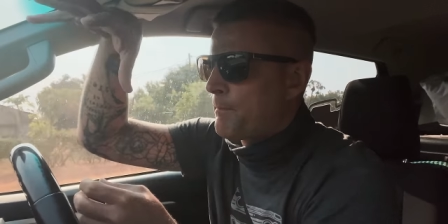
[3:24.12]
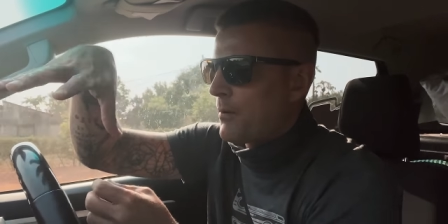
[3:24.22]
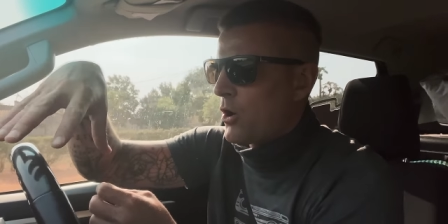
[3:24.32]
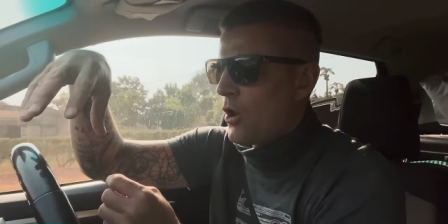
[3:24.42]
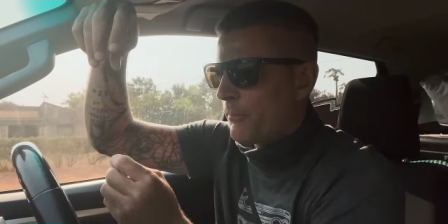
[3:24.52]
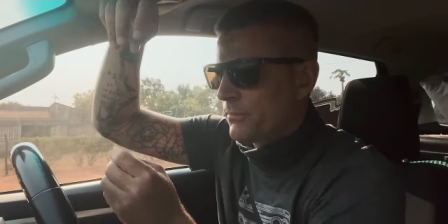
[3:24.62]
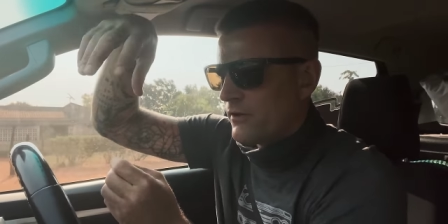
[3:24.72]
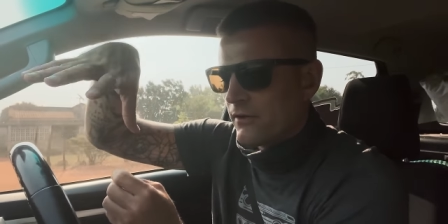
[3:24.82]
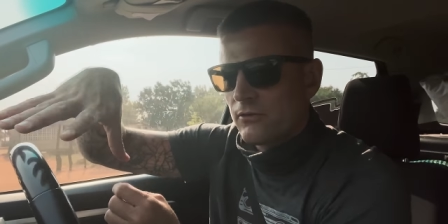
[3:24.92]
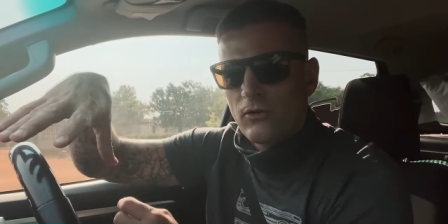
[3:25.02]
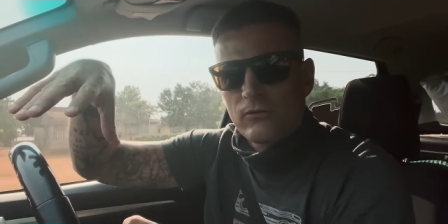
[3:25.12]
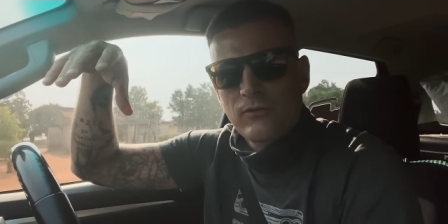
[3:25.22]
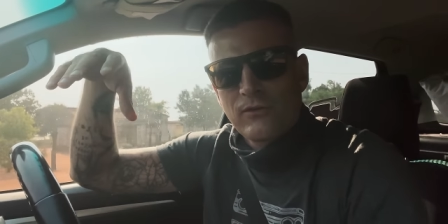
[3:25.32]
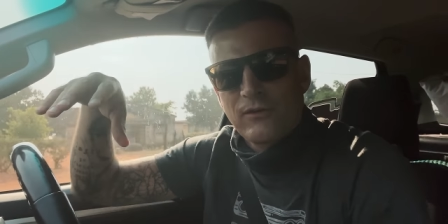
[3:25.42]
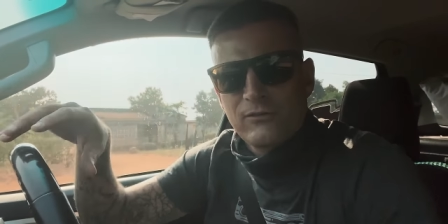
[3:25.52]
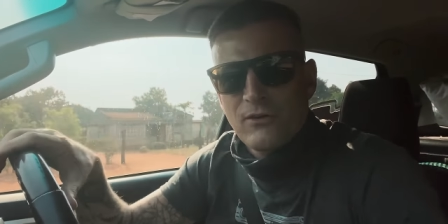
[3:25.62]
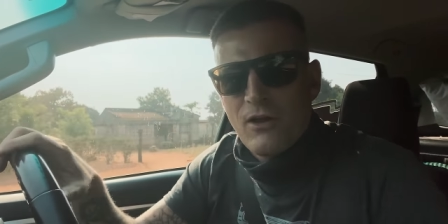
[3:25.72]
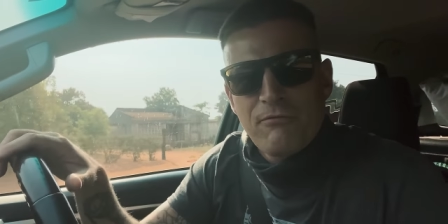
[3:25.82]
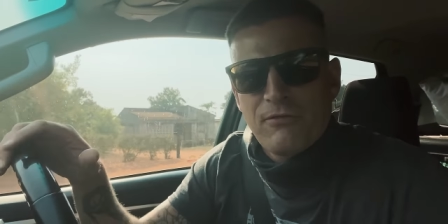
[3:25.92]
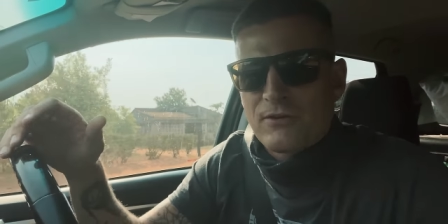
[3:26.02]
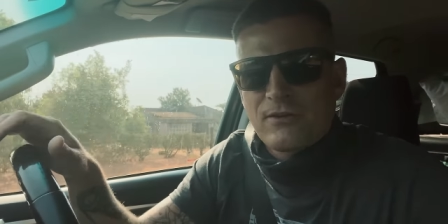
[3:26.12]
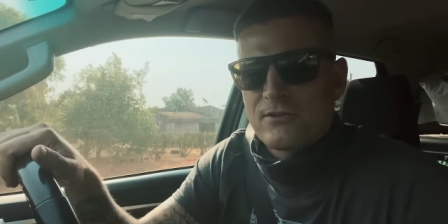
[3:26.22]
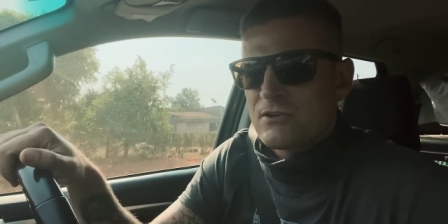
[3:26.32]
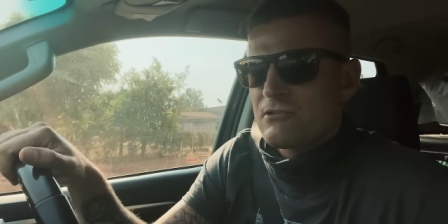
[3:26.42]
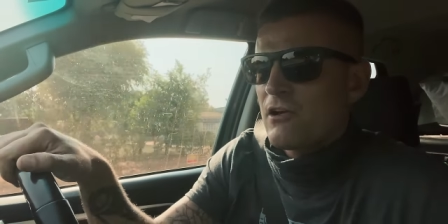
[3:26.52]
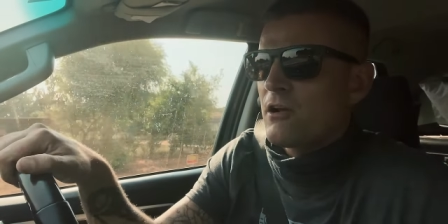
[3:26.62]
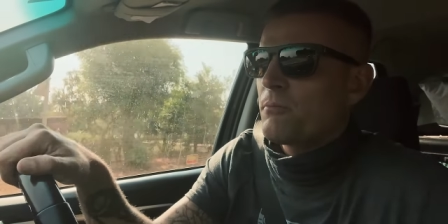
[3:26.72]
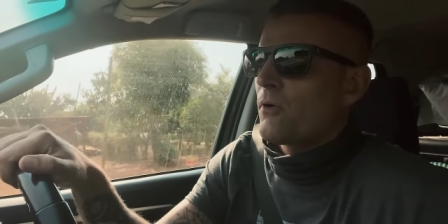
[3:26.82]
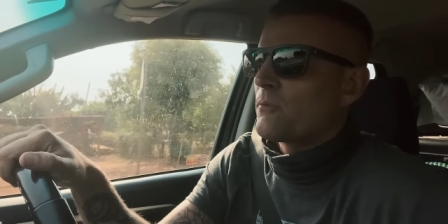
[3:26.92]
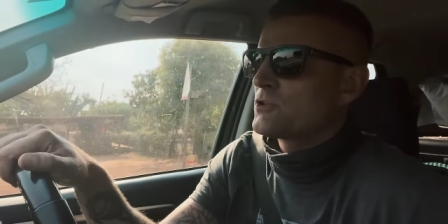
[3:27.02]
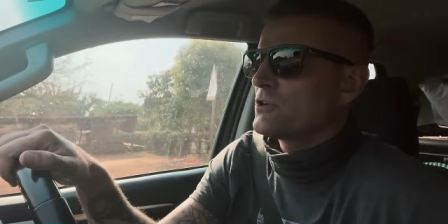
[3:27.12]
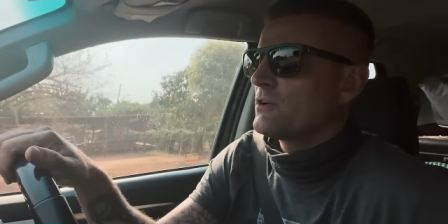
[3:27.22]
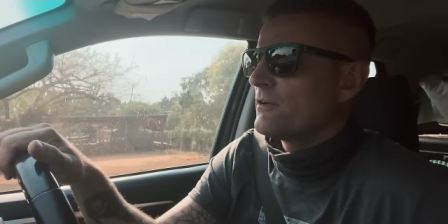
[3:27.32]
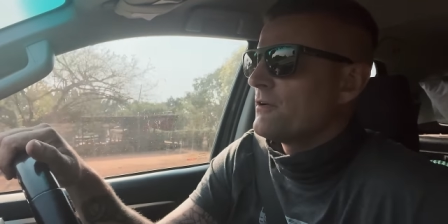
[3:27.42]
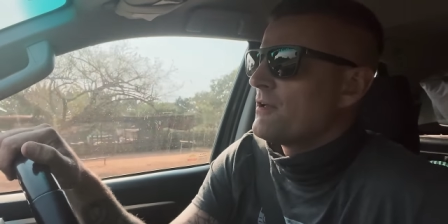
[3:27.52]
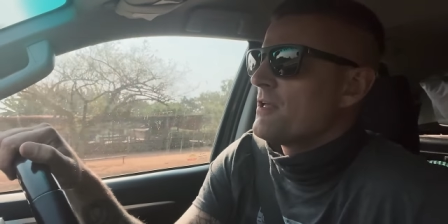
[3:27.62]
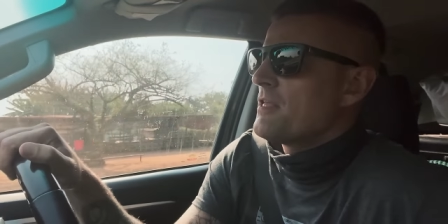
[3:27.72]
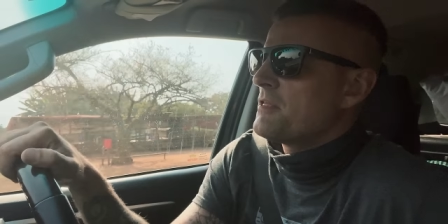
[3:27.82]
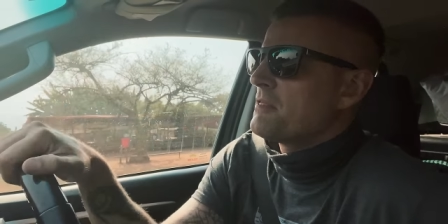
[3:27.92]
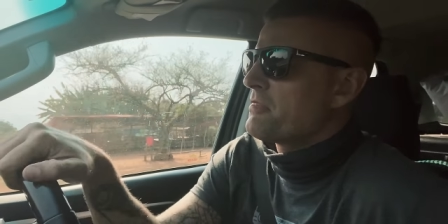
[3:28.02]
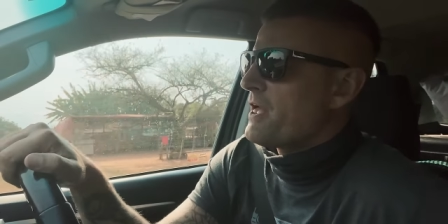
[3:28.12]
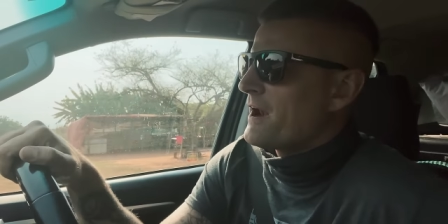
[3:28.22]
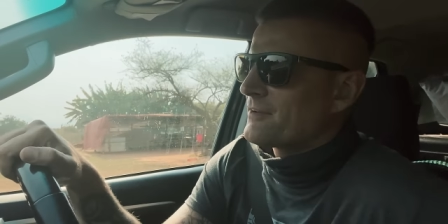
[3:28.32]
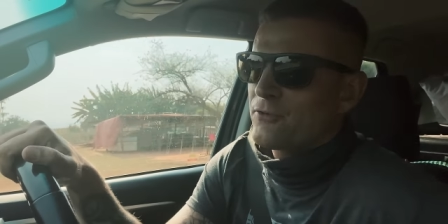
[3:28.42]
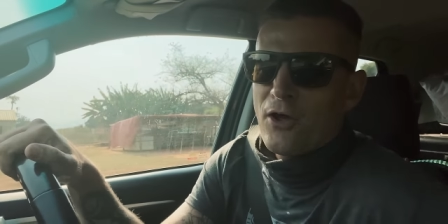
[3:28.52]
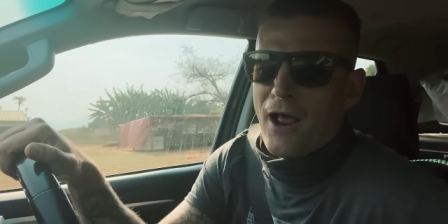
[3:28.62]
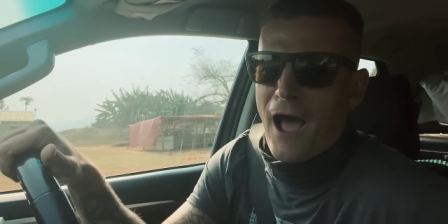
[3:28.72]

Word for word: globbed it onto the surface. It's incredible. I'm sure that is not